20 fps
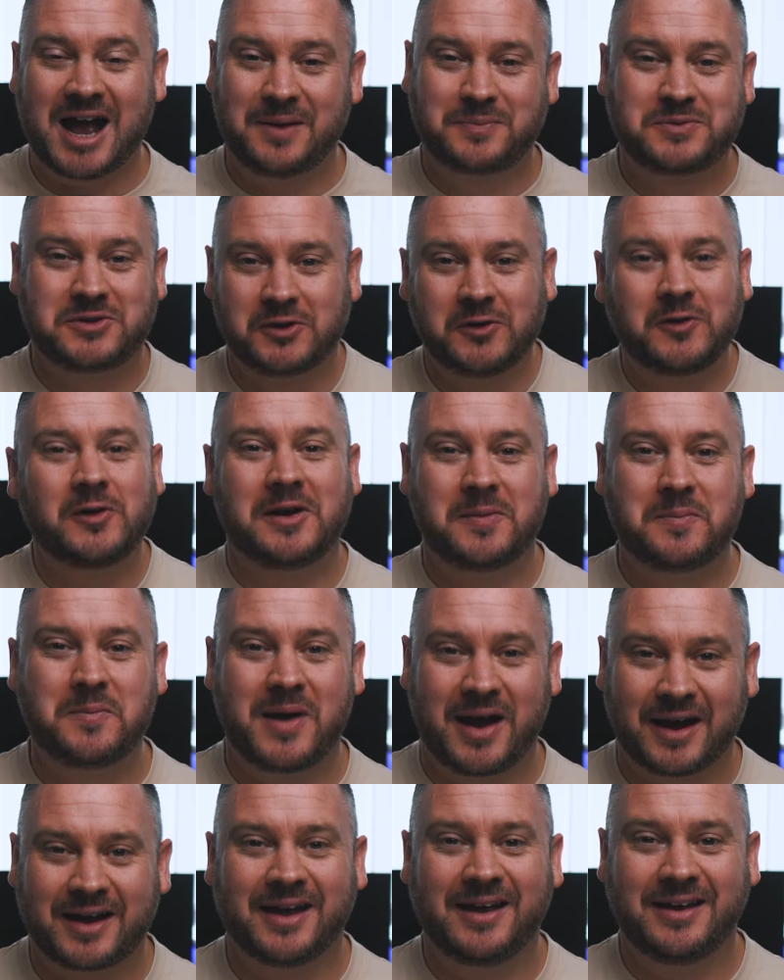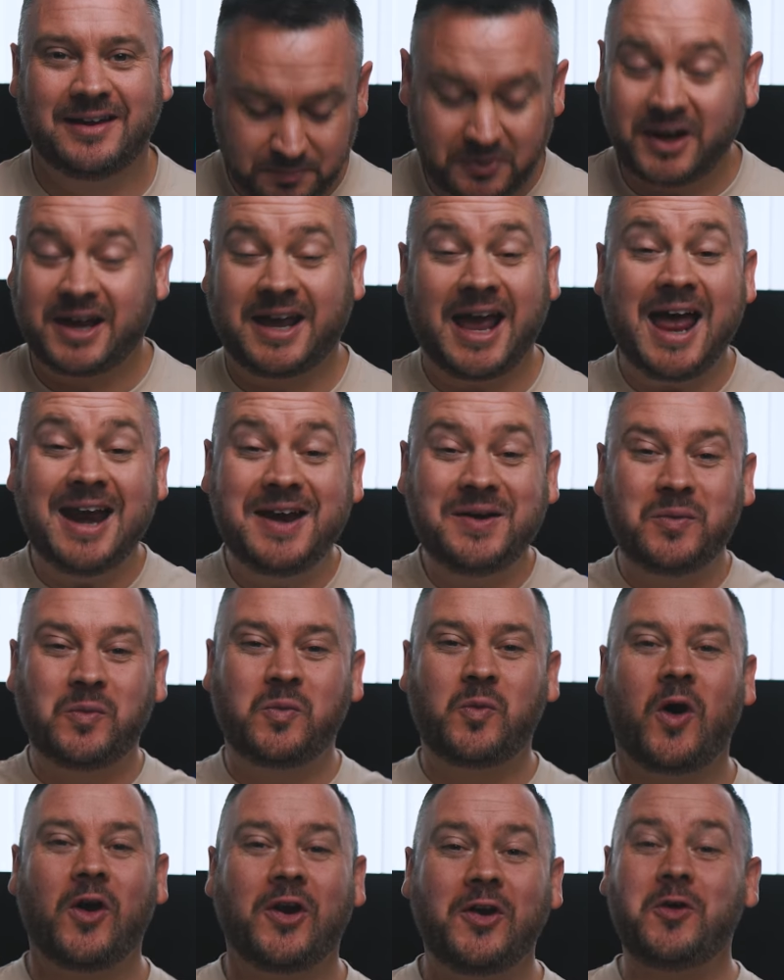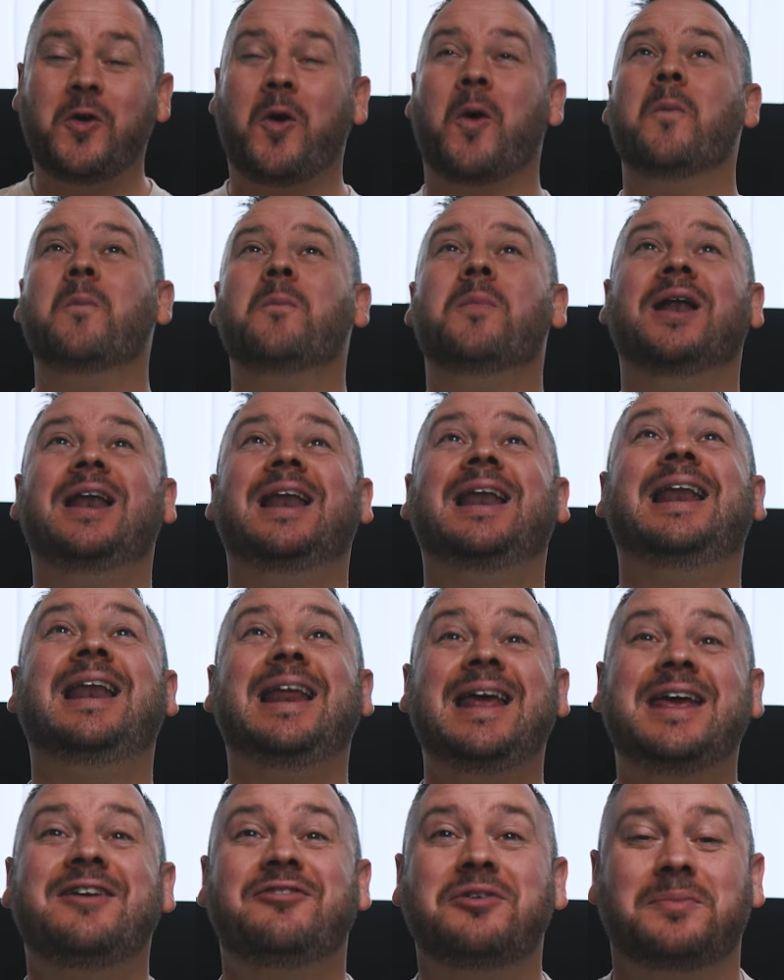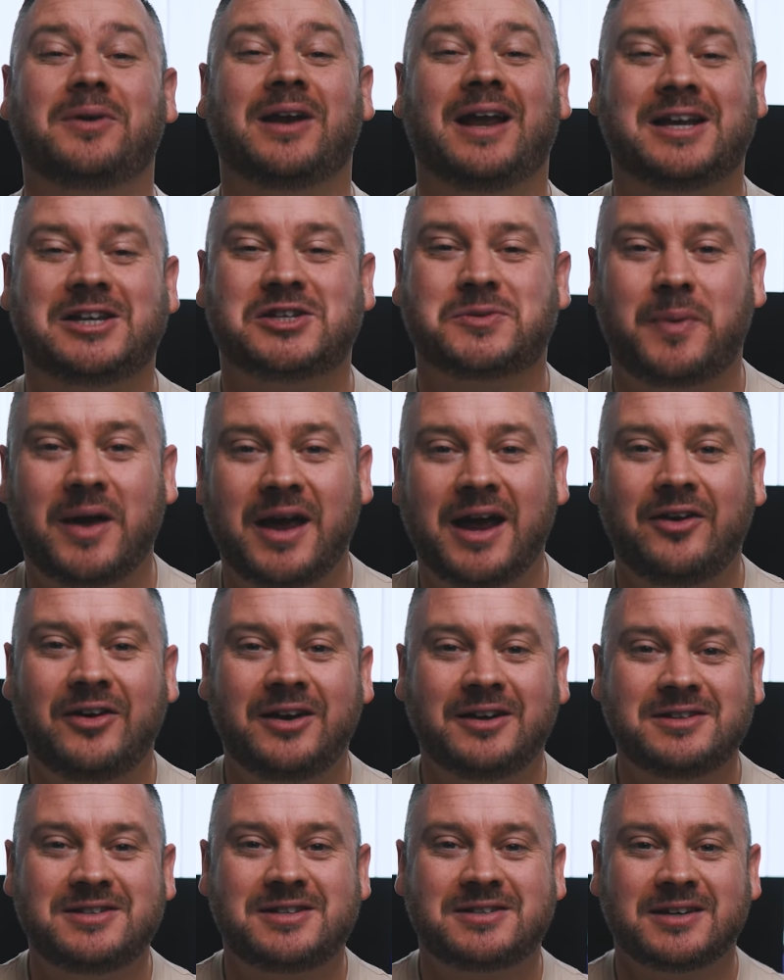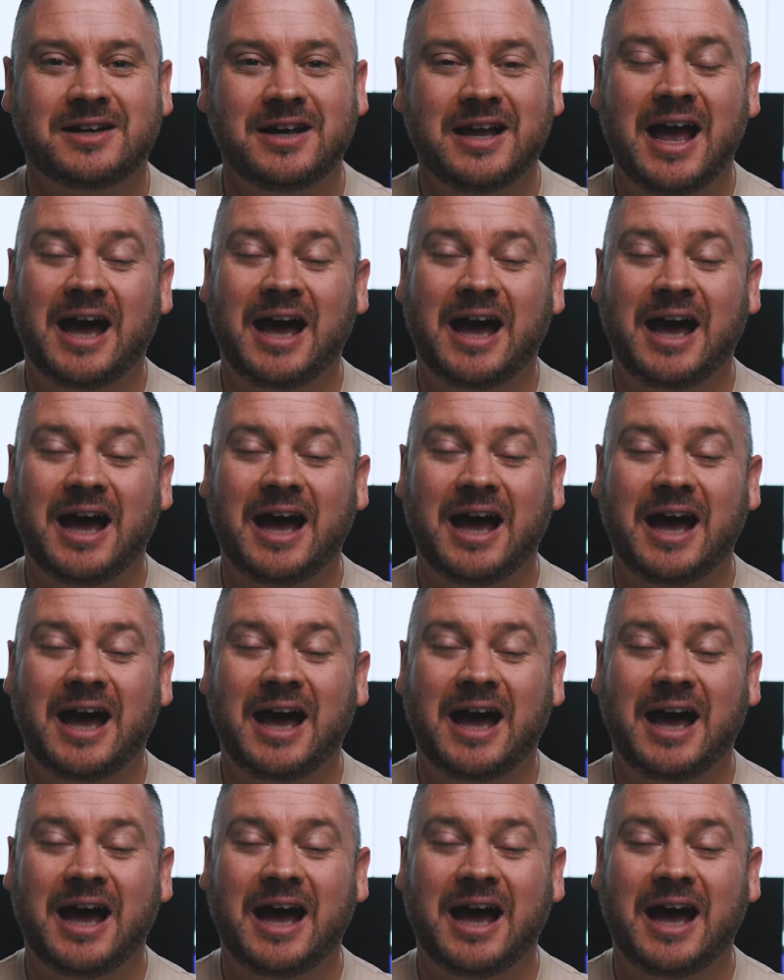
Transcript: absolutely mega. But again, what an unbelievable experience.